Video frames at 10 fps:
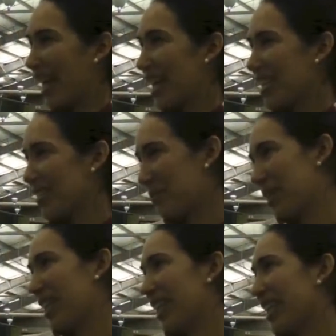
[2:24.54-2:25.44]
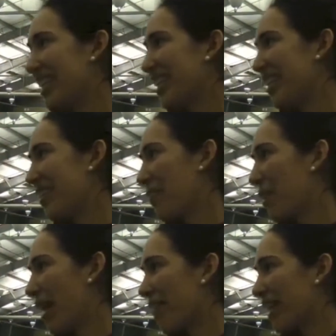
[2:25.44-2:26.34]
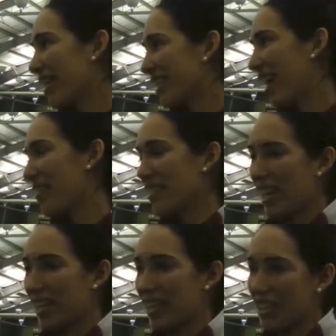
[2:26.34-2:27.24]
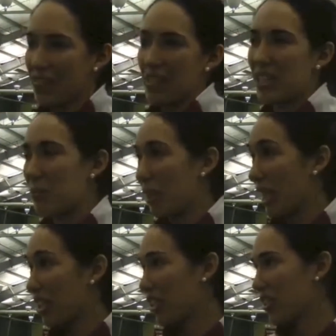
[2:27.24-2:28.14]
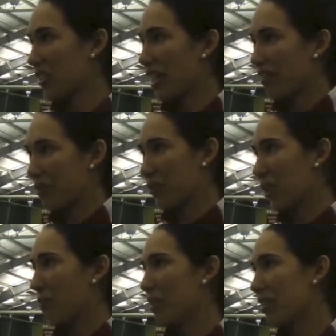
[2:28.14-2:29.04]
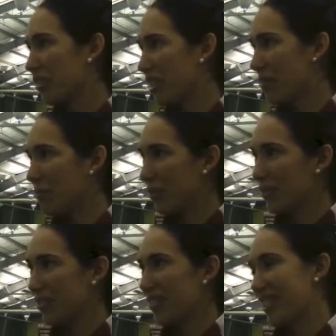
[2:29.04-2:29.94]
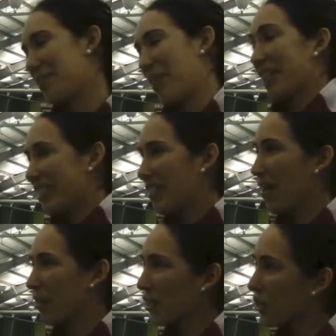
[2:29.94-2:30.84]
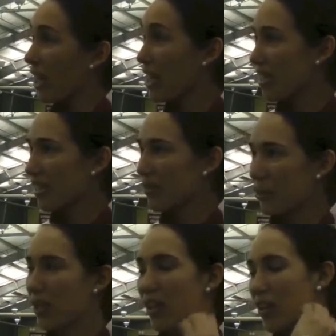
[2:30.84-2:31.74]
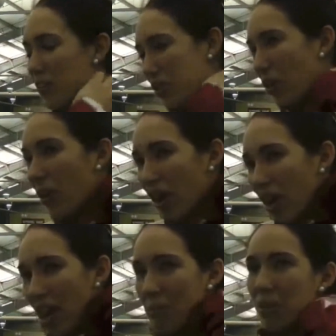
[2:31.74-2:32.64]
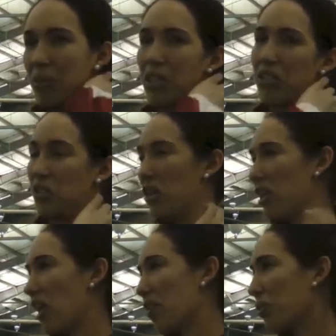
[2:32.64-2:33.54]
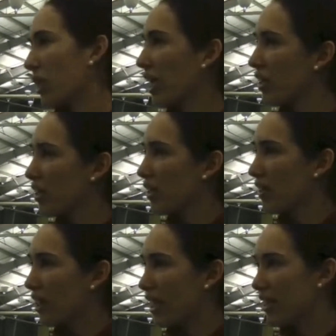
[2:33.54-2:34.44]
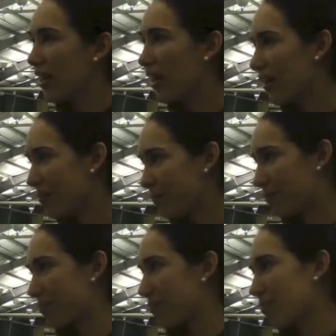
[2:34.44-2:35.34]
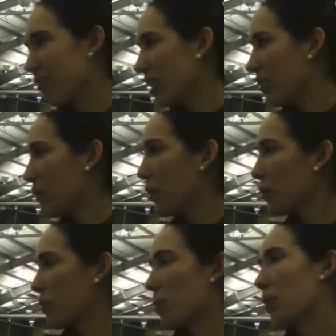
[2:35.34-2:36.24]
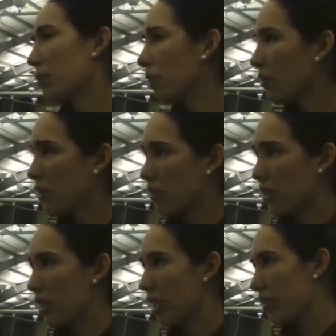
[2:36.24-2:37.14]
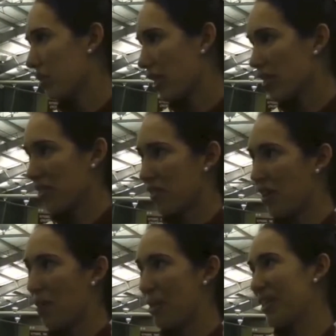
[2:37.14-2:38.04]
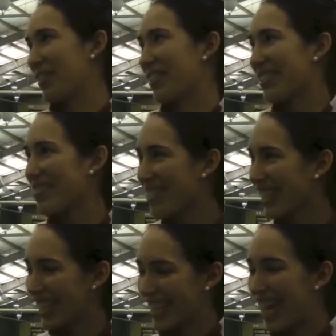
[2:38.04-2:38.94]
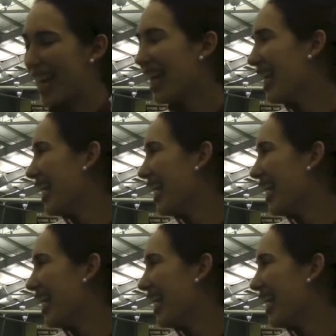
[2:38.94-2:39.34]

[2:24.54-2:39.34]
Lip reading: I guess we have, like, now it's like kind of the expectations that when you come in the team, you expect it to have good grades and work hard. So, I mean, we study a lot together. And when we're on the road, we always study downstairs in the lobby or something like that.